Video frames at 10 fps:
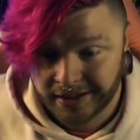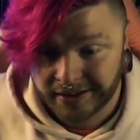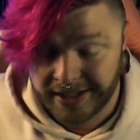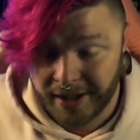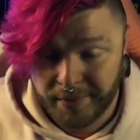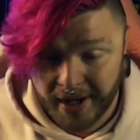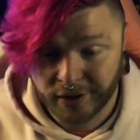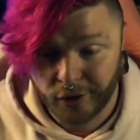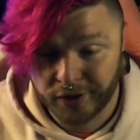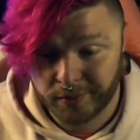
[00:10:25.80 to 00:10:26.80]
Dead Man
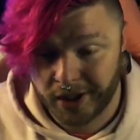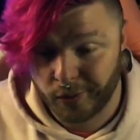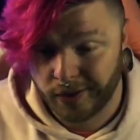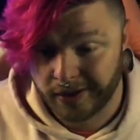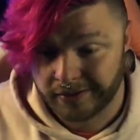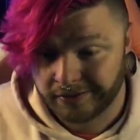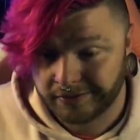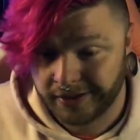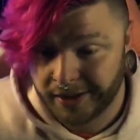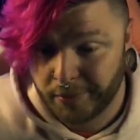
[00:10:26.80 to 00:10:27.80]
Clothing, by the way.
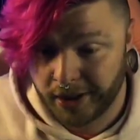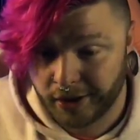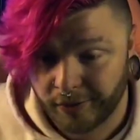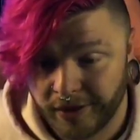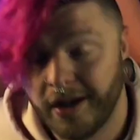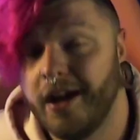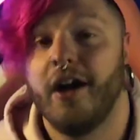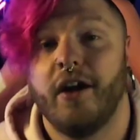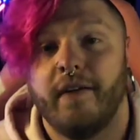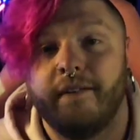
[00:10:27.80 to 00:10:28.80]
Link in bio.
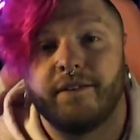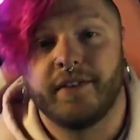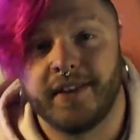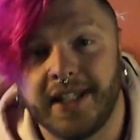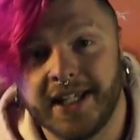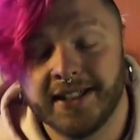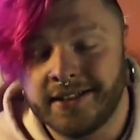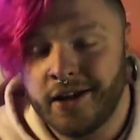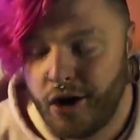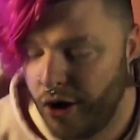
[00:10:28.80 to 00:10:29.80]
These
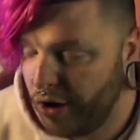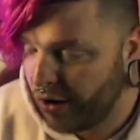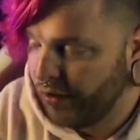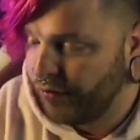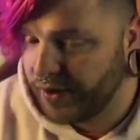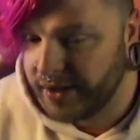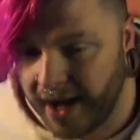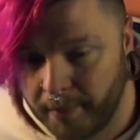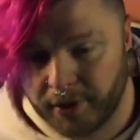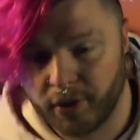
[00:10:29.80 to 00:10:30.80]
are
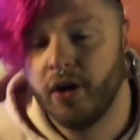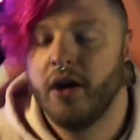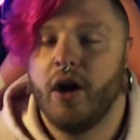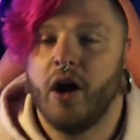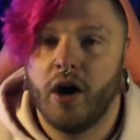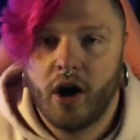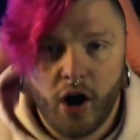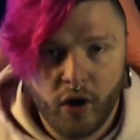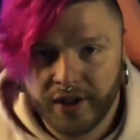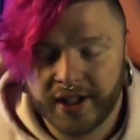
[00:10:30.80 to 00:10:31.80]
phenomenal.
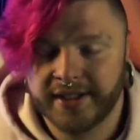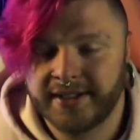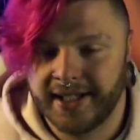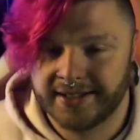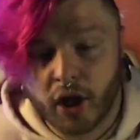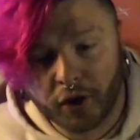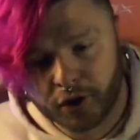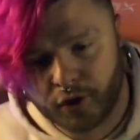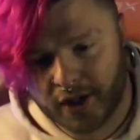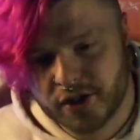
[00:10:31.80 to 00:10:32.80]
All it is a color
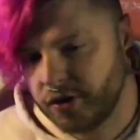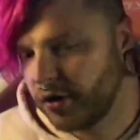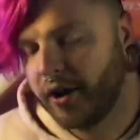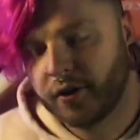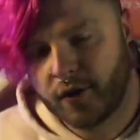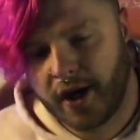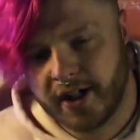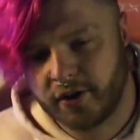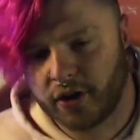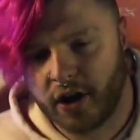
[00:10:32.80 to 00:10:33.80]
correction or color
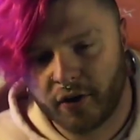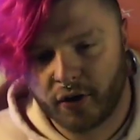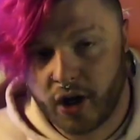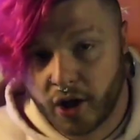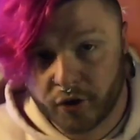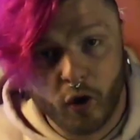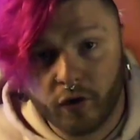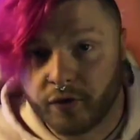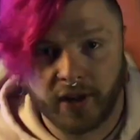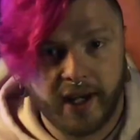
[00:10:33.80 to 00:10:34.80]
gradient or color
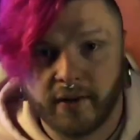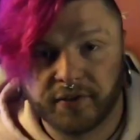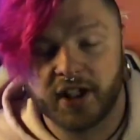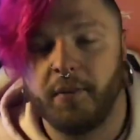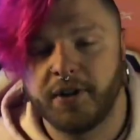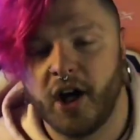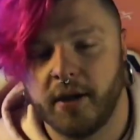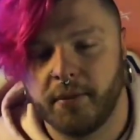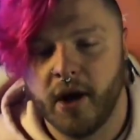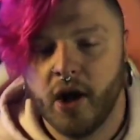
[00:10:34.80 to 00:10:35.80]
overlay of some
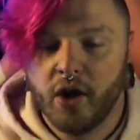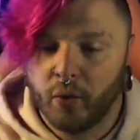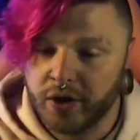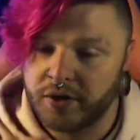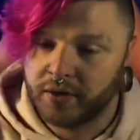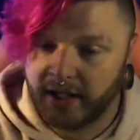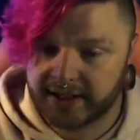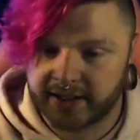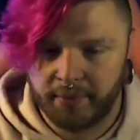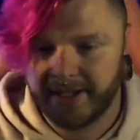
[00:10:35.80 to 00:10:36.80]
type, which
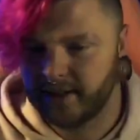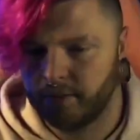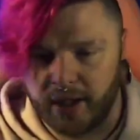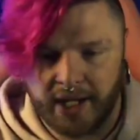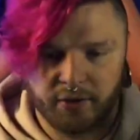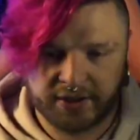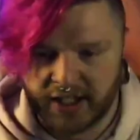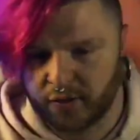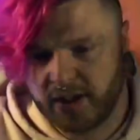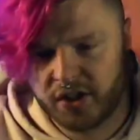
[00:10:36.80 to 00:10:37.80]
is meant to bring out
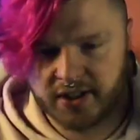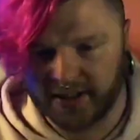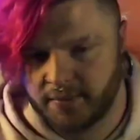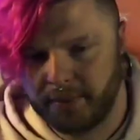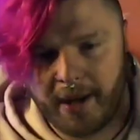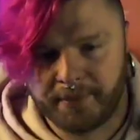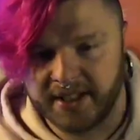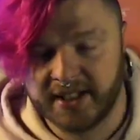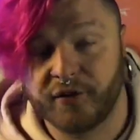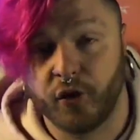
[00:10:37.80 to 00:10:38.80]
saturations and pops in
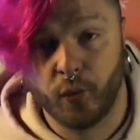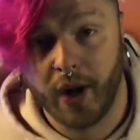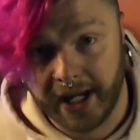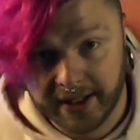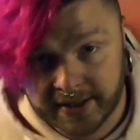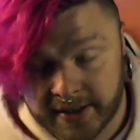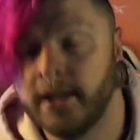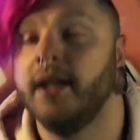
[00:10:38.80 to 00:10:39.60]
different ways.